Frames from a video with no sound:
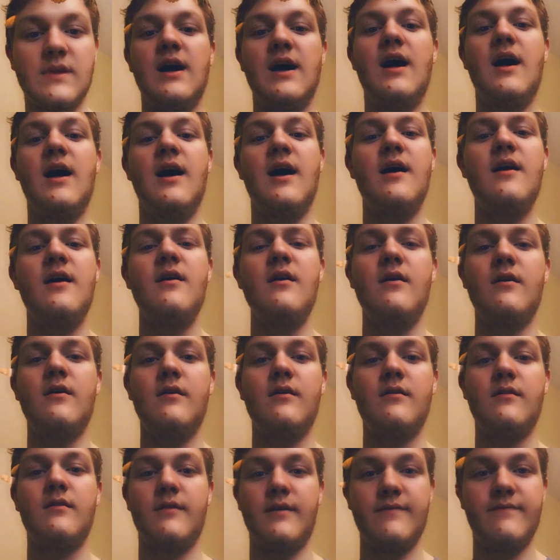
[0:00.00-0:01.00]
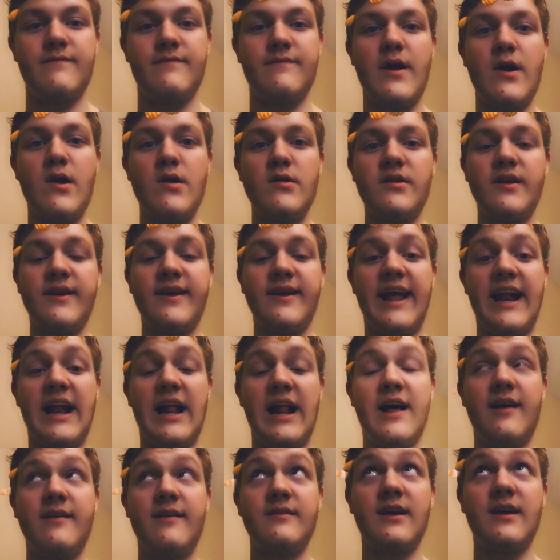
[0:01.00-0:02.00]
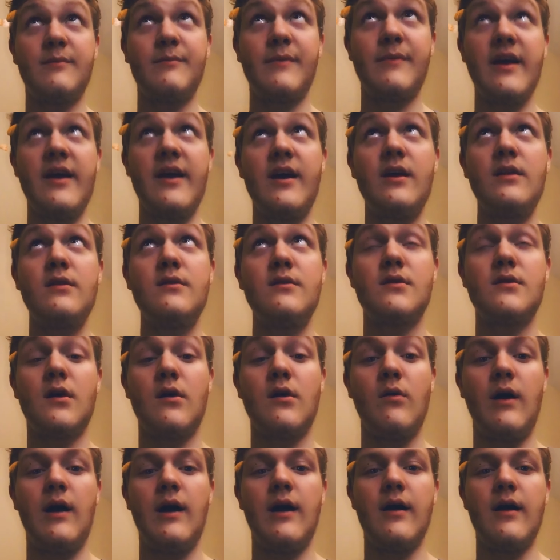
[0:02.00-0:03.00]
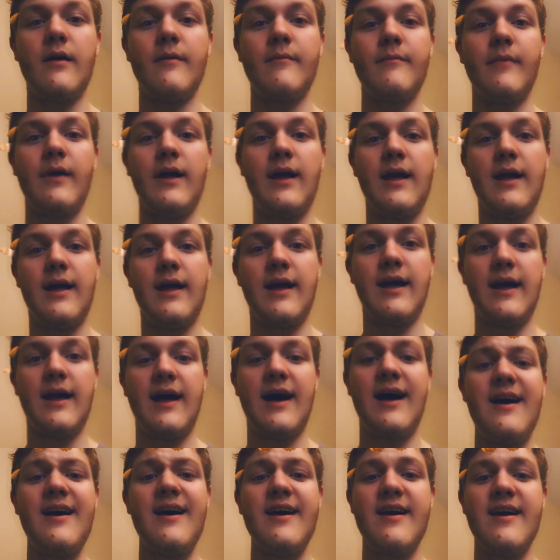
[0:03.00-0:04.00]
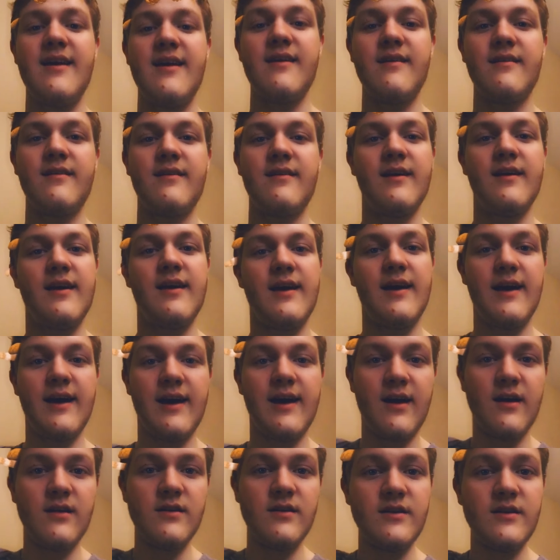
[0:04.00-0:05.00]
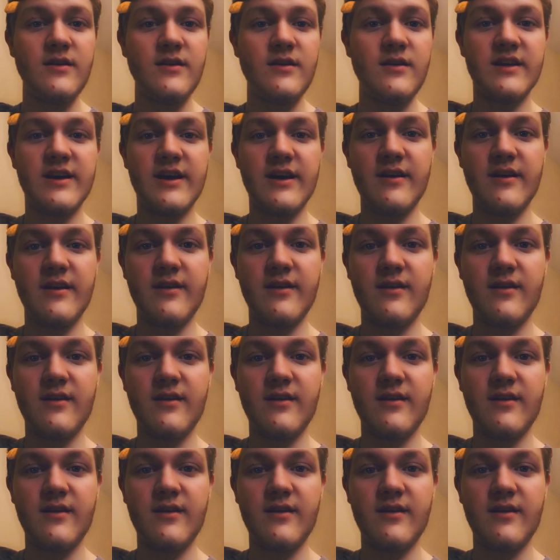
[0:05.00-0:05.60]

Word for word: Oh, there's a cat on top of my head, so um hi. How are you today?